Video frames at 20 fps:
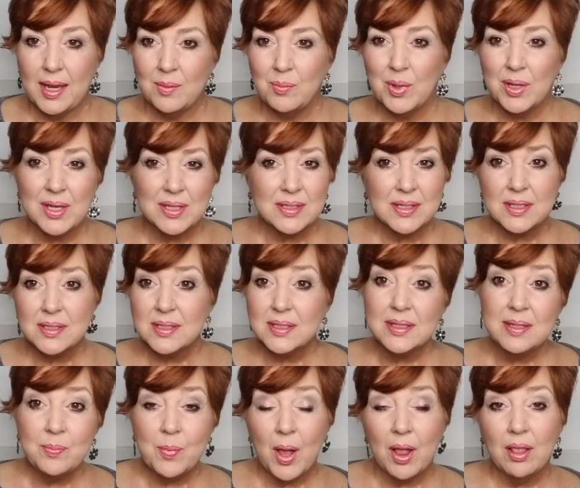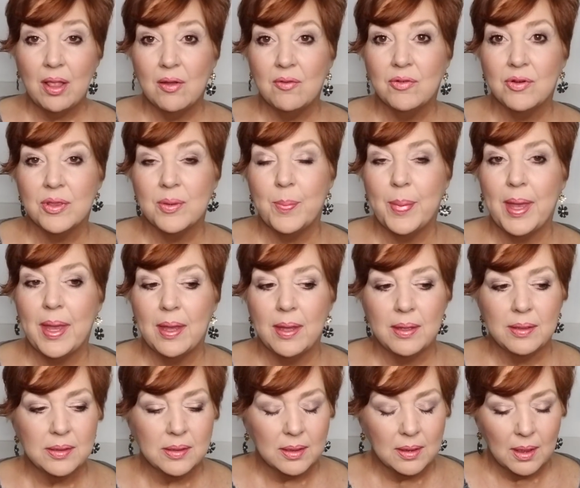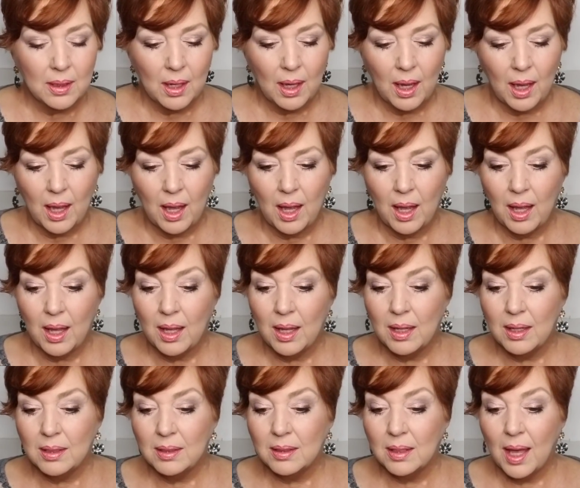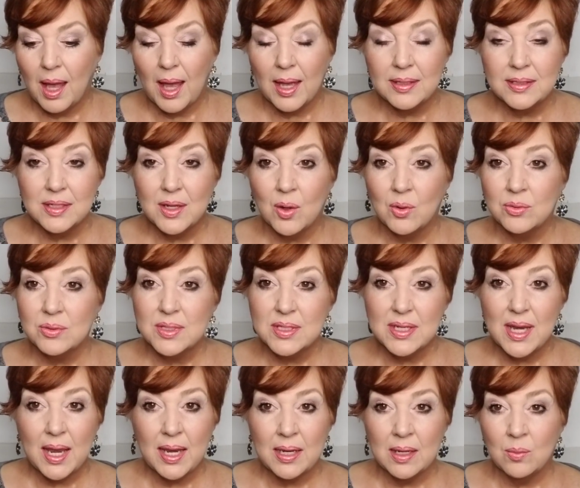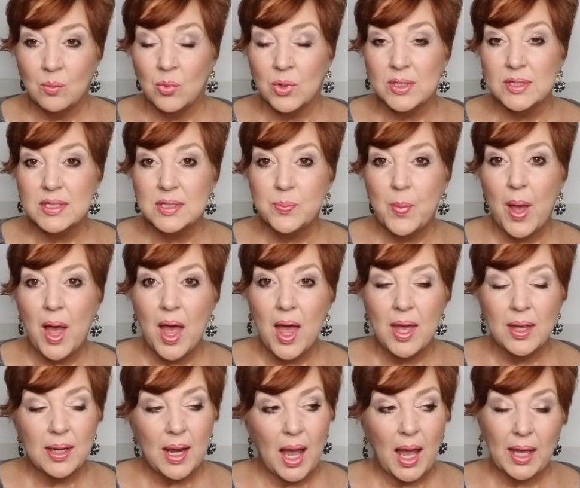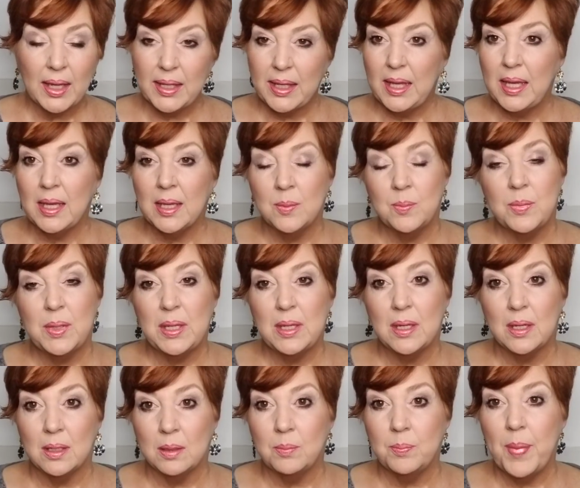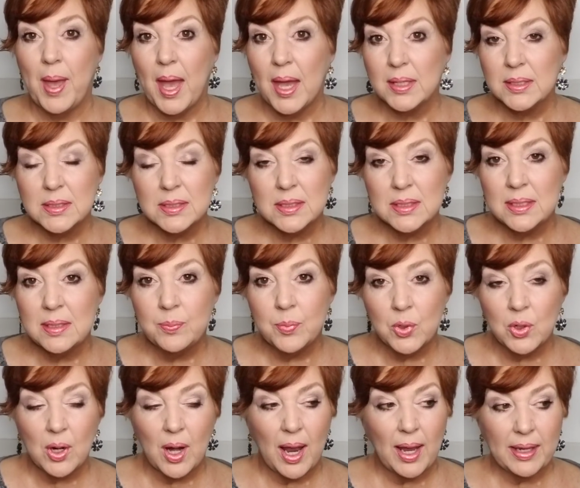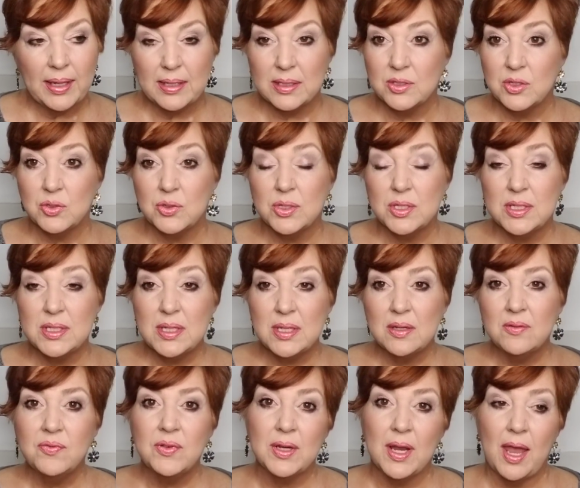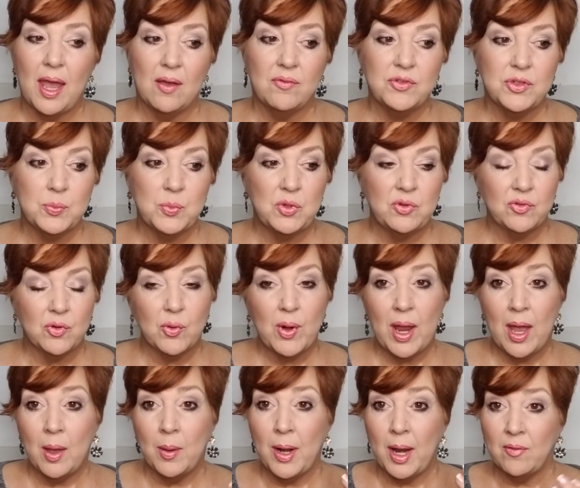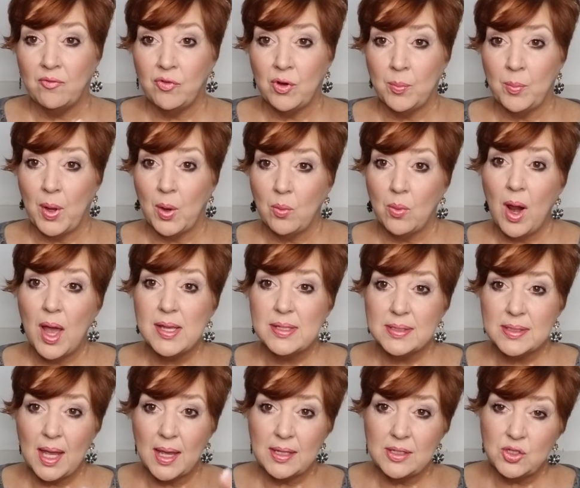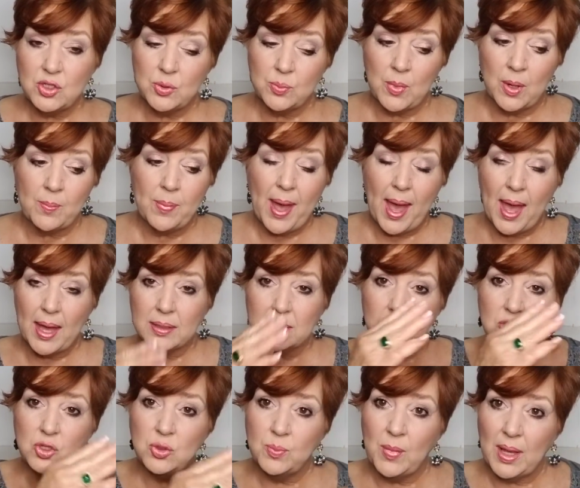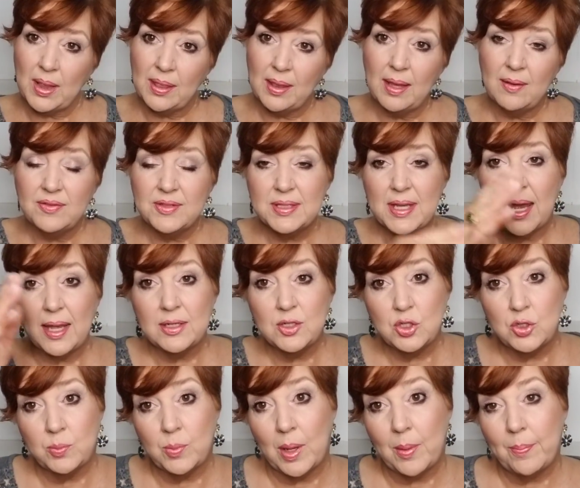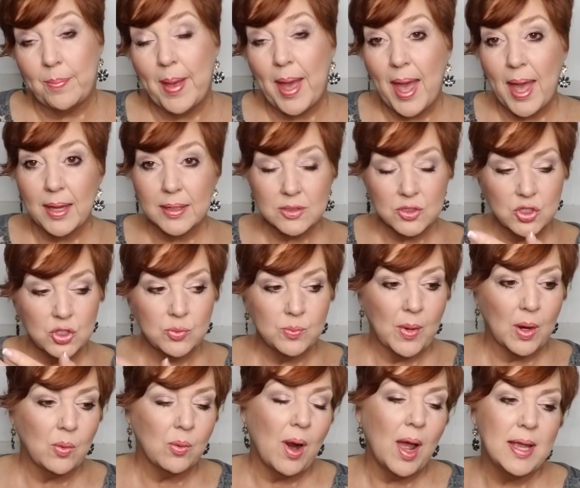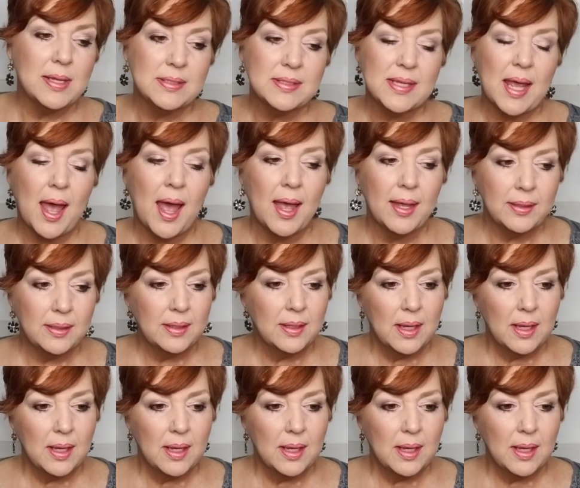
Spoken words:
because I sleep all over the bed. I don't stay in one spot. I can't be a back sleeper. I get too stiff and I have to move around. I'm from my right side to my back to my left side to my back to my right side,